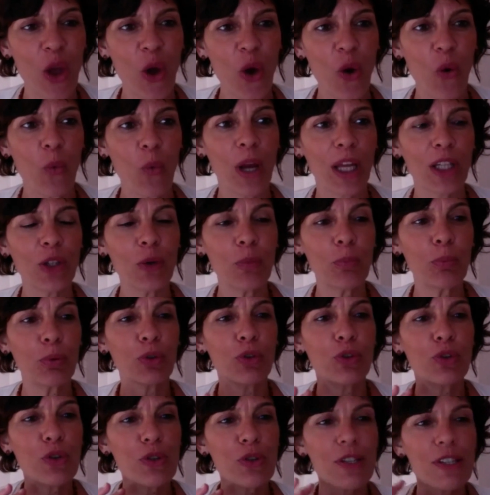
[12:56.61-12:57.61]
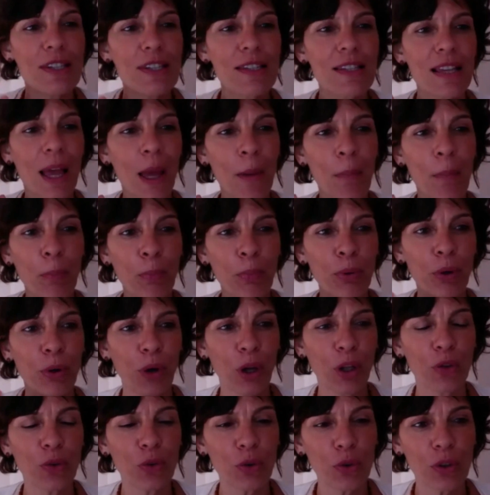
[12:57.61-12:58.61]
when you produce a
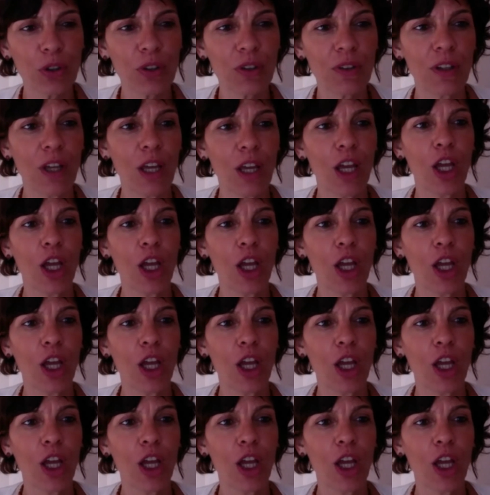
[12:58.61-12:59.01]
product